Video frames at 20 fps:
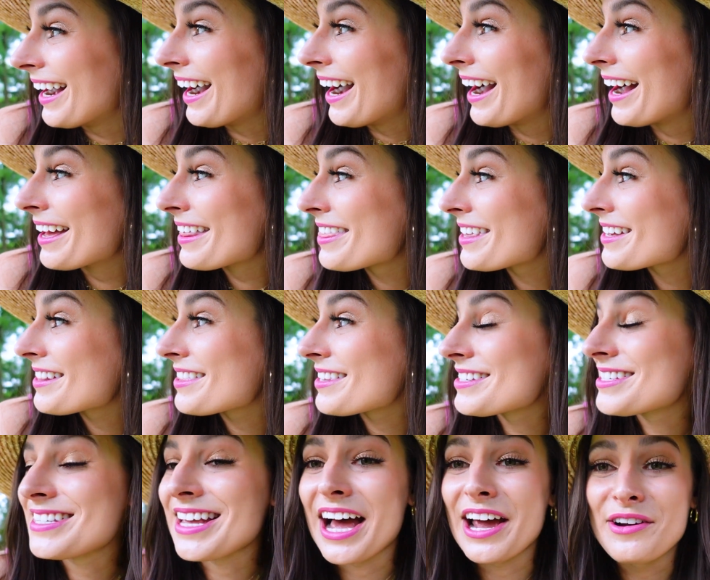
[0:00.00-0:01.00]
I think the
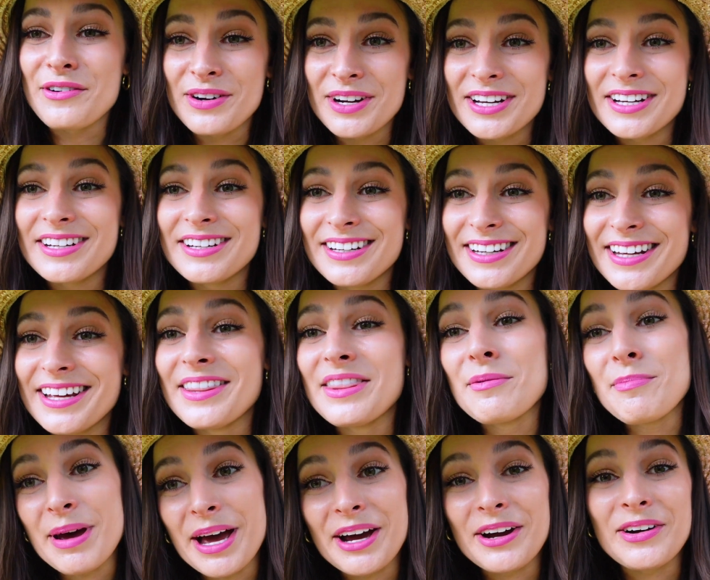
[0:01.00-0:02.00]
siren in the
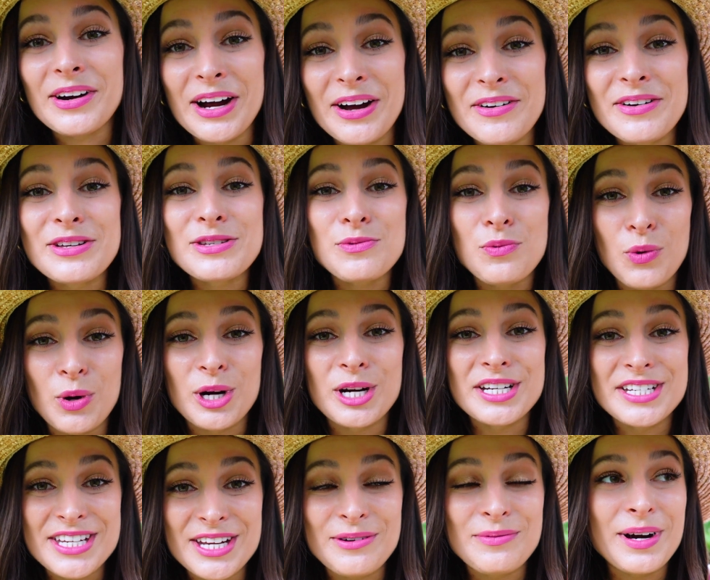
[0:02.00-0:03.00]
background is
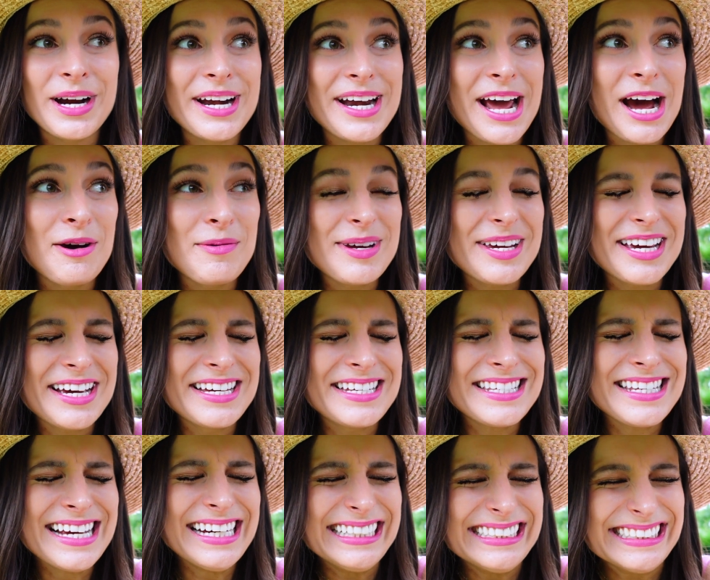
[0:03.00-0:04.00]
warranted right now
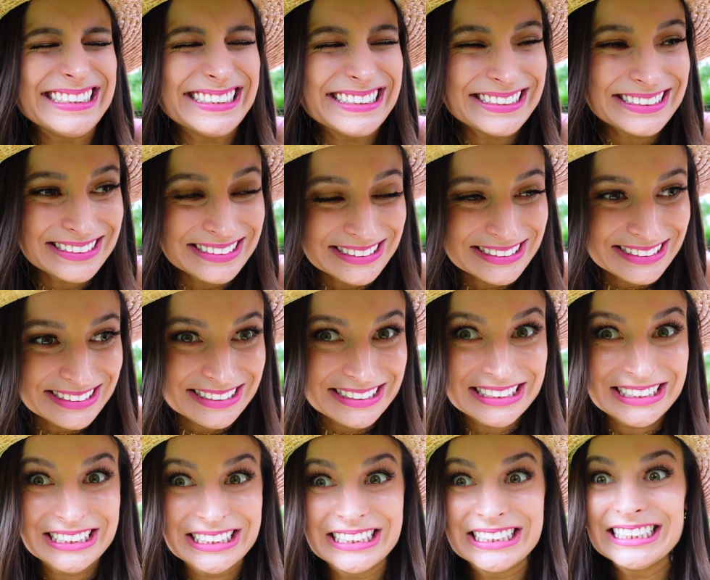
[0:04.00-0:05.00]
because,
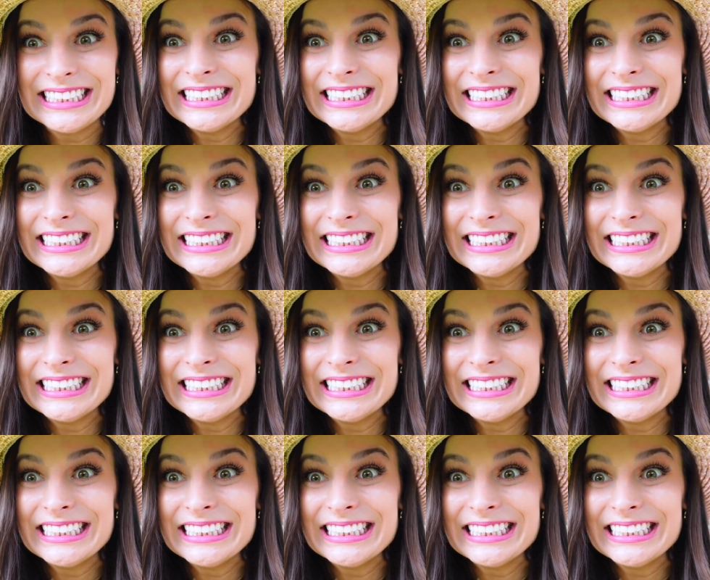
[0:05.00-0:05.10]
oh!